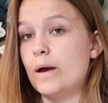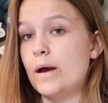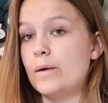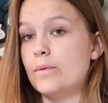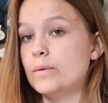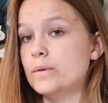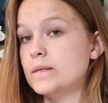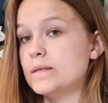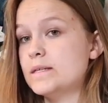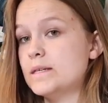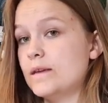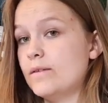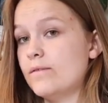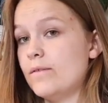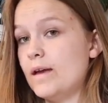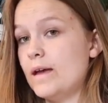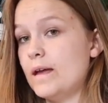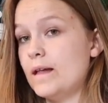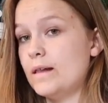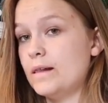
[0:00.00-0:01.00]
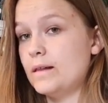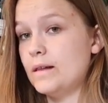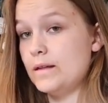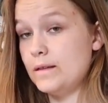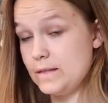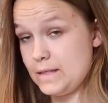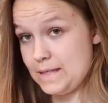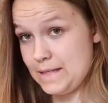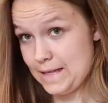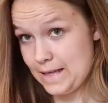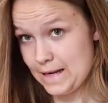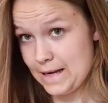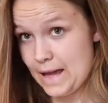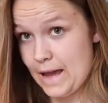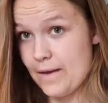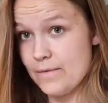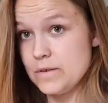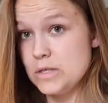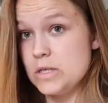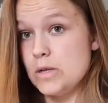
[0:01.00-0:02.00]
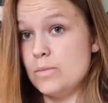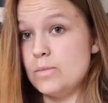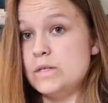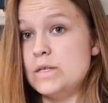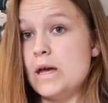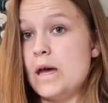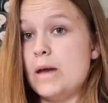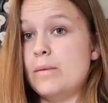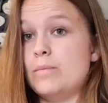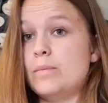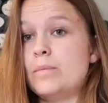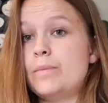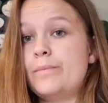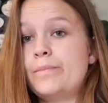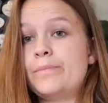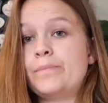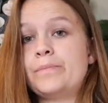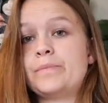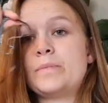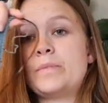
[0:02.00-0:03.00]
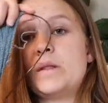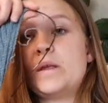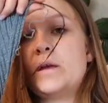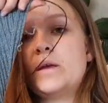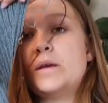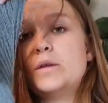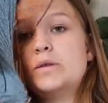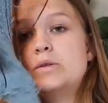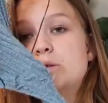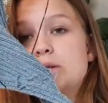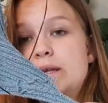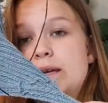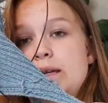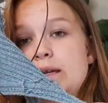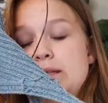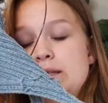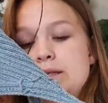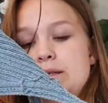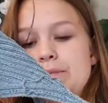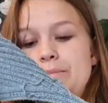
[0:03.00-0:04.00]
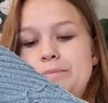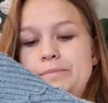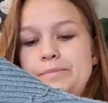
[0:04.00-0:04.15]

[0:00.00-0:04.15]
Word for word: I, I will still have still have some time to knit